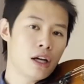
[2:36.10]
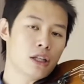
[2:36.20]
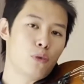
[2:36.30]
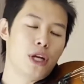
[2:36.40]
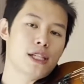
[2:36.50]

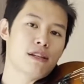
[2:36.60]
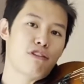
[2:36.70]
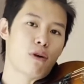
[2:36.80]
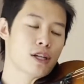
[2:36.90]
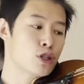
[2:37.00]
The reason
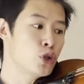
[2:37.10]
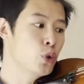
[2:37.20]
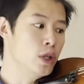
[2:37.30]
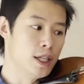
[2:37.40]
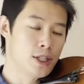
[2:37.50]
for us to
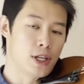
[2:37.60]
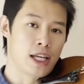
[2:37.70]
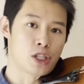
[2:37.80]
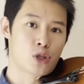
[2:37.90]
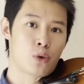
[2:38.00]
do this
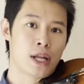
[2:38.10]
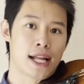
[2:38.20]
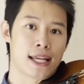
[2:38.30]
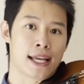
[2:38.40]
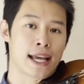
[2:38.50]
is so
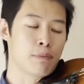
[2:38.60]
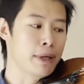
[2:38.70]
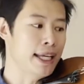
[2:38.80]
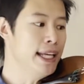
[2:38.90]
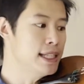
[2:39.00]
that it can
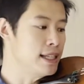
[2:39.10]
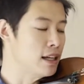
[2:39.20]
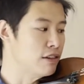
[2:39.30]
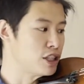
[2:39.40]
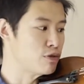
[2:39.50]
be
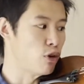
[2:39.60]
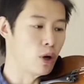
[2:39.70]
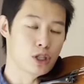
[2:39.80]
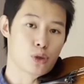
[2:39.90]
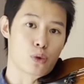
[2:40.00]
easier for
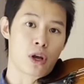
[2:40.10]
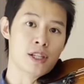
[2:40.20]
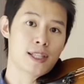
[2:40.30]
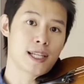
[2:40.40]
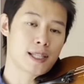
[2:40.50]
us to
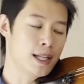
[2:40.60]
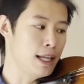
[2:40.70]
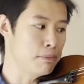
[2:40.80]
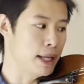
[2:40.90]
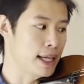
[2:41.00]

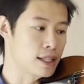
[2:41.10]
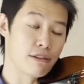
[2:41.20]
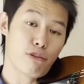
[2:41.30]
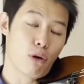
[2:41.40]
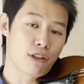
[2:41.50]
consistently place the
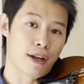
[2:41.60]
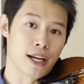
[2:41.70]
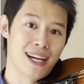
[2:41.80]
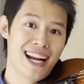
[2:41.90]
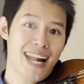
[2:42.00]
fourth
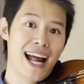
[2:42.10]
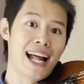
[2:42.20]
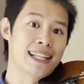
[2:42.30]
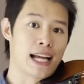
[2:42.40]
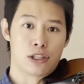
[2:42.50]
finger
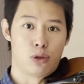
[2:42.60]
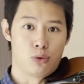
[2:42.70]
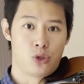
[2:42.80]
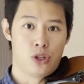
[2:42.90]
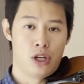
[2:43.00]
at that
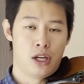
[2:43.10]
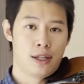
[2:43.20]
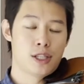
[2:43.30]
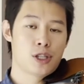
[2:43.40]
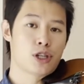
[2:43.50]
note.
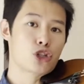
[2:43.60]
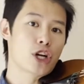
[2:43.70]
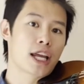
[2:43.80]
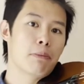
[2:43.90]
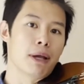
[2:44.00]
This is the
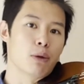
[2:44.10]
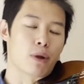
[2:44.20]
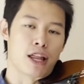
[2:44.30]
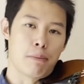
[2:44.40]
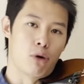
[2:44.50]
tricky bit
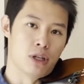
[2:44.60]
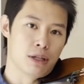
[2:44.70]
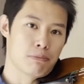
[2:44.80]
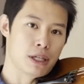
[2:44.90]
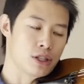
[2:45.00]
with
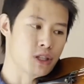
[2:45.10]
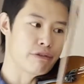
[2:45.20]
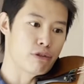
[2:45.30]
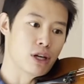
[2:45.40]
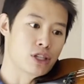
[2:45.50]
harmonic, because
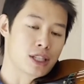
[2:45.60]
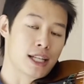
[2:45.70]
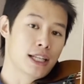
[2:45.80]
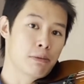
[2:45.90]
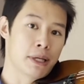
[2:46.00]
if you are just a
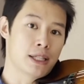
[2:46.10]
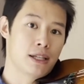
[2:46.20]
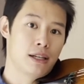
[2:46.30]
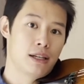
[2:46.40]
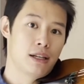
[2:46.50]
little bit
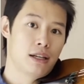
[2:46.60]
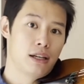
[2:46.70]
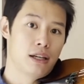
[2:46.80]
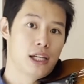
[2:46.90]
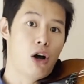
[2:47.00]

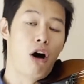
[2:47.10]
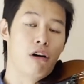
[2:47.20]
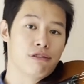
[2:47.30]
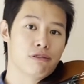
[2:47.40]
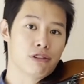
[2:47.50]

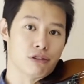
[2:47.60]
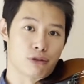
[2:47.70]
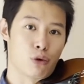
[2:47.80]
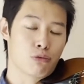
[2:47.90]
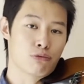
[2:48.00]
off, you
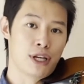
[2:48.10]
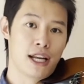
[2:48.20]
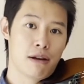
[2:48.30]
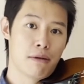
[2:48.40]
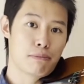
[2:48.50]
don't
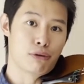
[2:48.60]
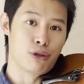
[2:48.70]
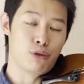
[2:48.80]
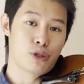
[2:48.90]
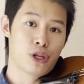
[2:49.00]
really
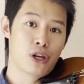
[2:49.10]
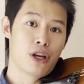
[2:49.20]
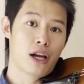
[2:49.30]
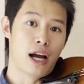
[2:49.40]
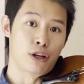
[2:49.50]
produce
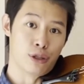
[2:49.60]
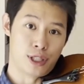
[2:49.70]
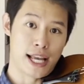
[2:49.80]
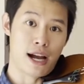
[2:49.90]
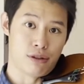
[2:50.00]
a good
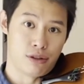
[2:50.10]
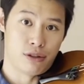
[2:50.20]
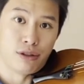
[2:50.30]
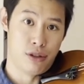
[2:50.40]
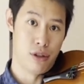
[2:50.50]
sound,
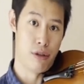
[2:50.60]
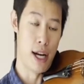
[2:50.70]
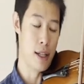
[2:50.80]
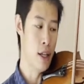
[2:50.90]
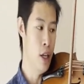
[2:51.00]
right?